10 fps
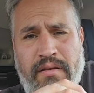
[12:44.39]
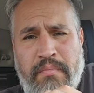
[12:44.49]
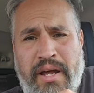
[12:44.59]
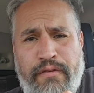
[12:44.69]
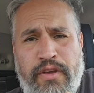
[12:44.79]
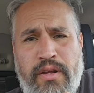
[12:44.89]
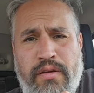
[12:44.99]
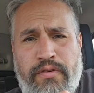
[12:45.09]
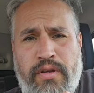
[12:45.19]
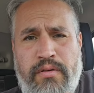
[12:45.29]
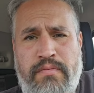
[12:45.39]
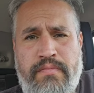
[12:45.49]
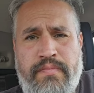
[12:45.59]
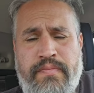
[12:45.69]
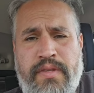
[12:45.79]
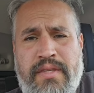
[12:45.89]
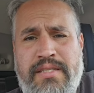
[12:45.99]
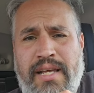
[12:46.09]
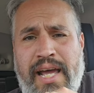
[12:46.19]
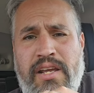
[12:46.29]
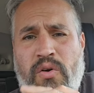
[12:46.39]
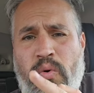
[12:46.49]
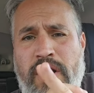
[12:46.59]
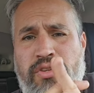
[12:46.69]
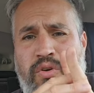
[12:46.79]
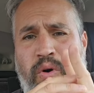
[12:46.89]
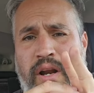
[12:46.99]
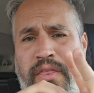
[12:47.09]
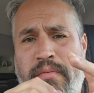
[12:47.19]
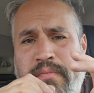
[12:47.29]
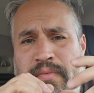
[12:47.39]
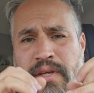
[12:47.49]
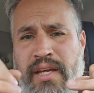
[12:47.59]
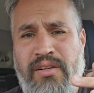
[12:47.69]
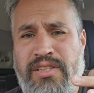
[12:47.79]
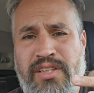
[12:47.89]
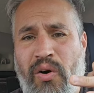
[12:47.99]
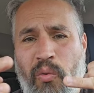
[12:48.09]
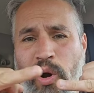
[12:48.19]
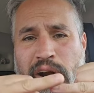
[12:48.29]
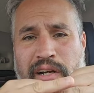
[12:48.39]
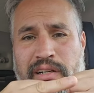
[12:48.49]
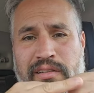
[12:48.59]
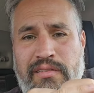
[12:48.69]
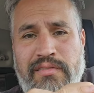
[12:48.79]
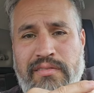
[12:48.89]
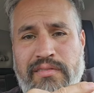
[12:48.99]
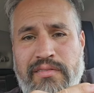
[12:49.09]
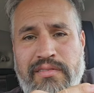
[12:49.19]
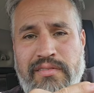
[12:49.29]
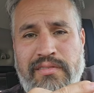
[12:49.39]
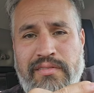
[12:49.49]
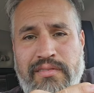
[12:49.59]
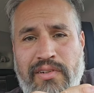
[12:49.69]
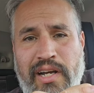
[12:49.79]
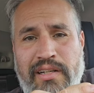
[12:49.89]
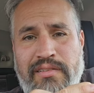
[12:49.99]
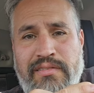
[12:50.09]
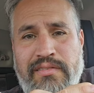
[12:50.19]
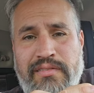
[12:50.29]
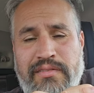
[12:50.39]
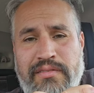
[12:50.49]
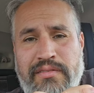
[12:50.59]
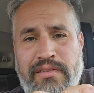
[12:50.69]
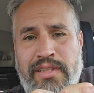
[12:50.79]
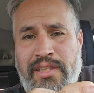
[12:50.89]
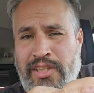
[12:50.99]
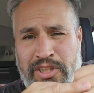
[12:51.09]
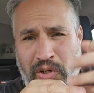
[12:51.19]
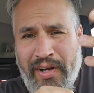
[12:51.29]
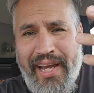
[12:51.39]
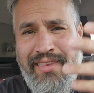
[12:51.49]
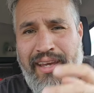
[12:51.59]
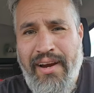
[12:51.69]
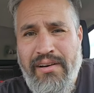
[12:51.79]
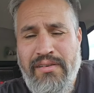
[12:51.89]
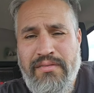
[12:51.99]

But if you decide you don't want to do one of them, it'll still work, right? Still get there.